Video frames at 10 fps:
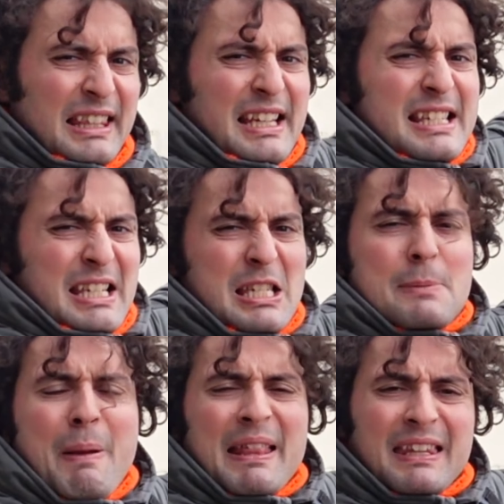this
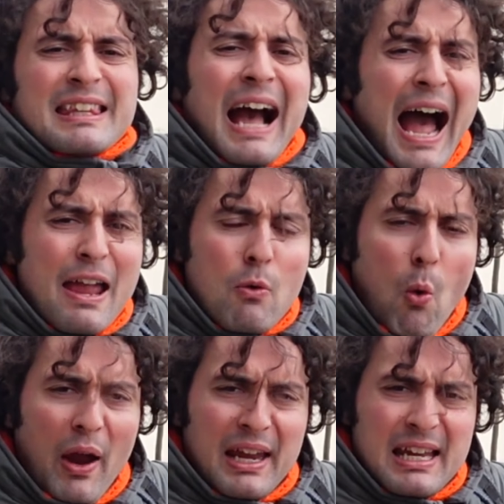suspended
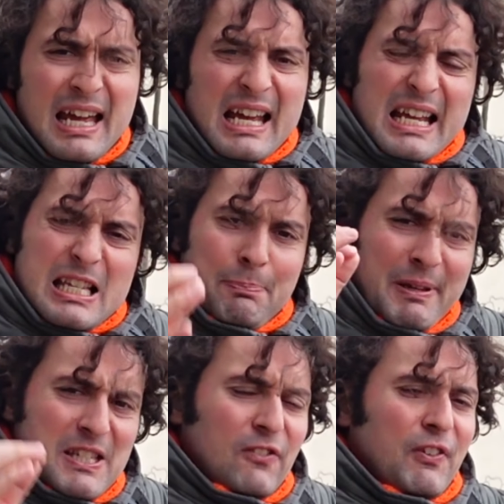highway is
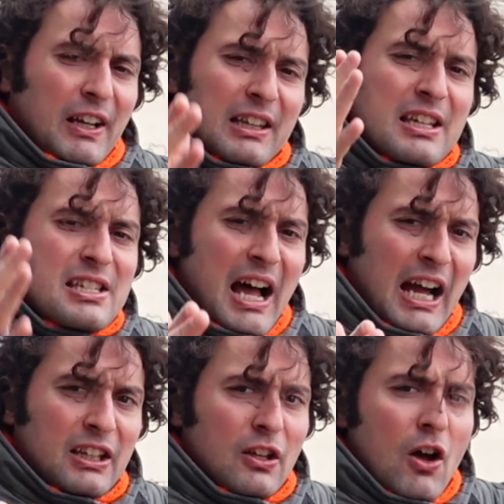specifically
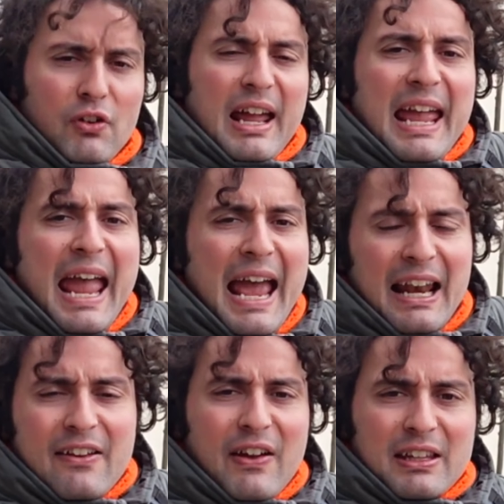designed for
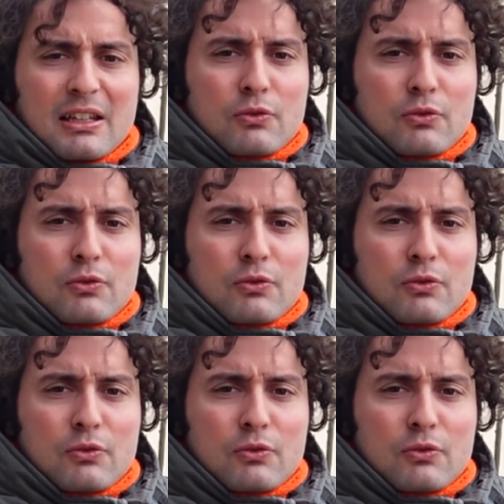elevated